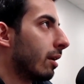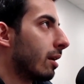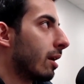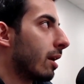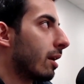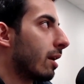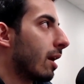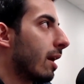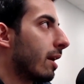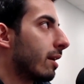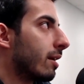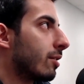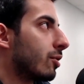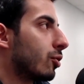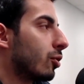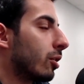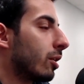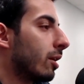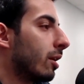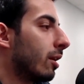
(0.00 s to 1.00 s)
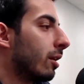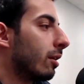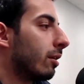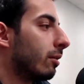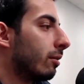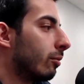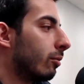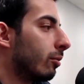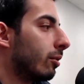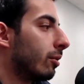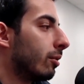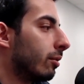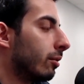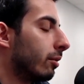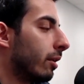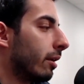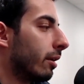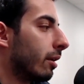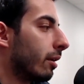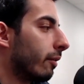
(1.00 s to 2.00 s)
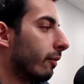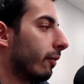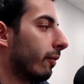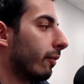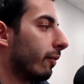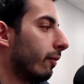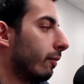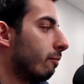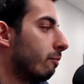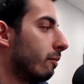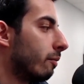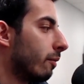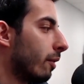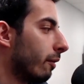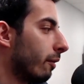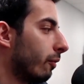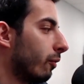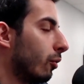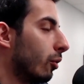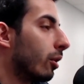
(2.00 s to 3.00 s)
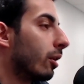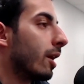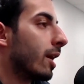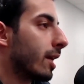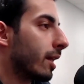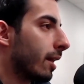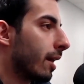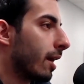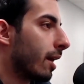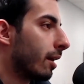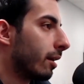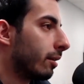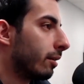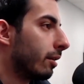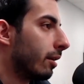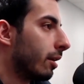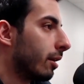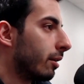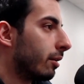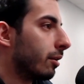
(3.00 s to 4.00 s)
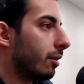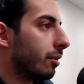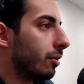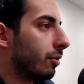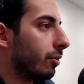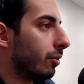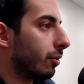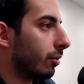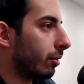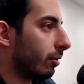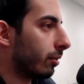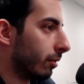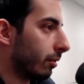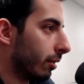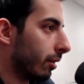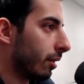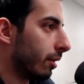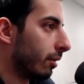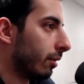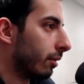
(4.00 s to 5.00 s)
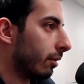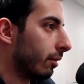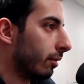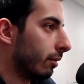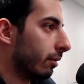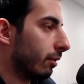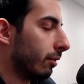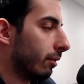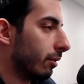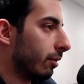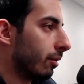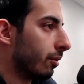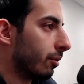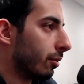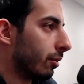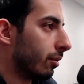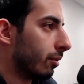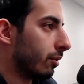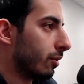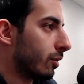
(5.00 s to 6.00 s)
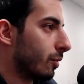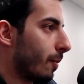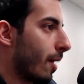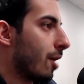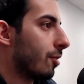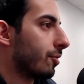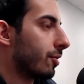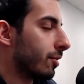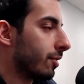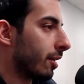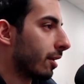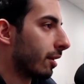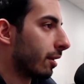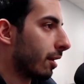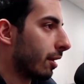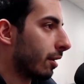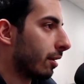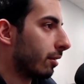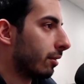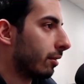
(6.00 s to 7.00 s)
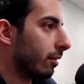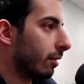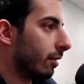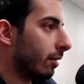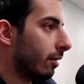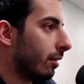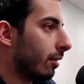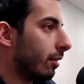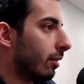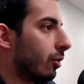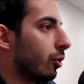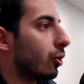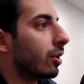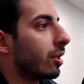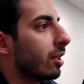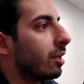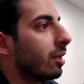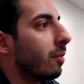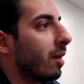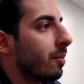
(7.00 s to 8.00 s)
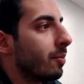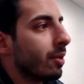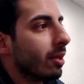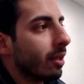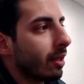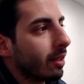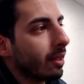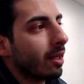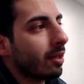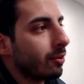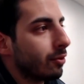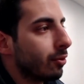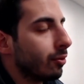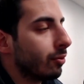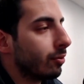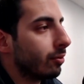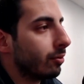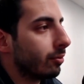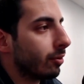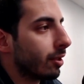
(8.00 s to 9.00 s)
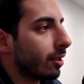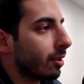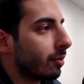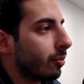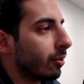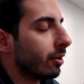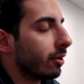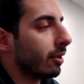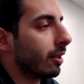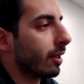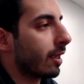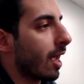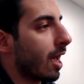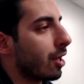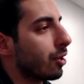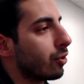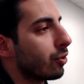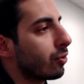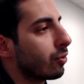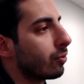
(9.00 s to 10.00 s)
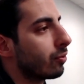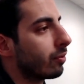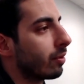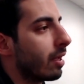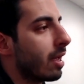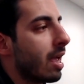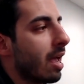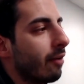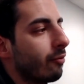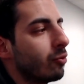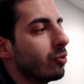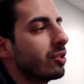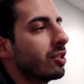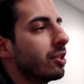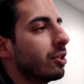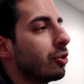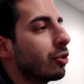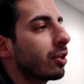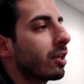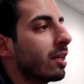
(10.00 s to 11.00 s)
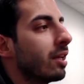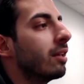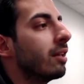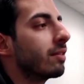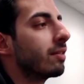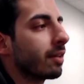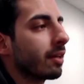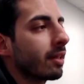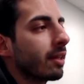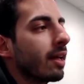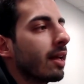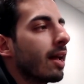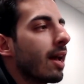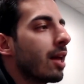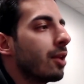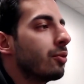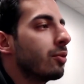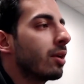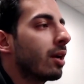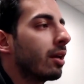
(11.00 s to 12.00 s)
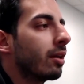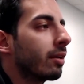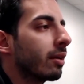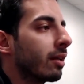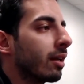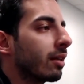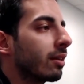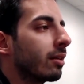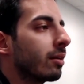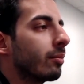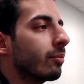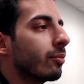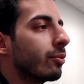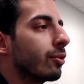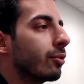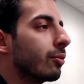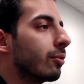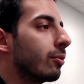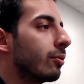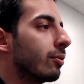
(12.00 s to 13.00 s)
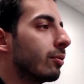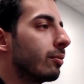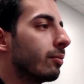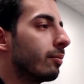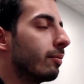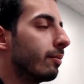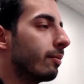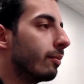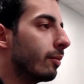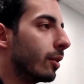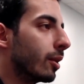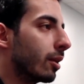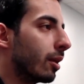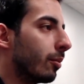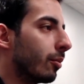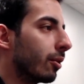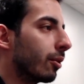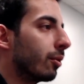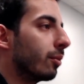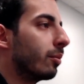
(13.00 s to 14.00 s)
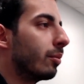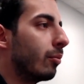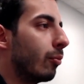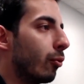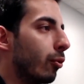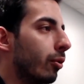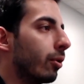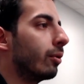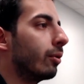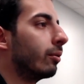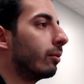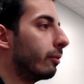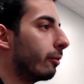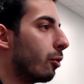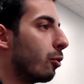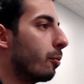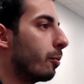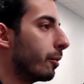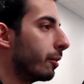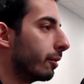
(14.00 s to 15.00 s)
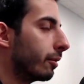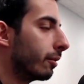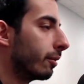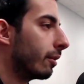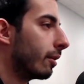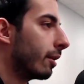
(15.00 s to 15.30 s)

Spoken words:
I guess your kid will, if you're like that and then your spouse is like that, your kid might be like that too, right? But like how do you, if you see your kid is like that, how do you kind of get them to become a little more open?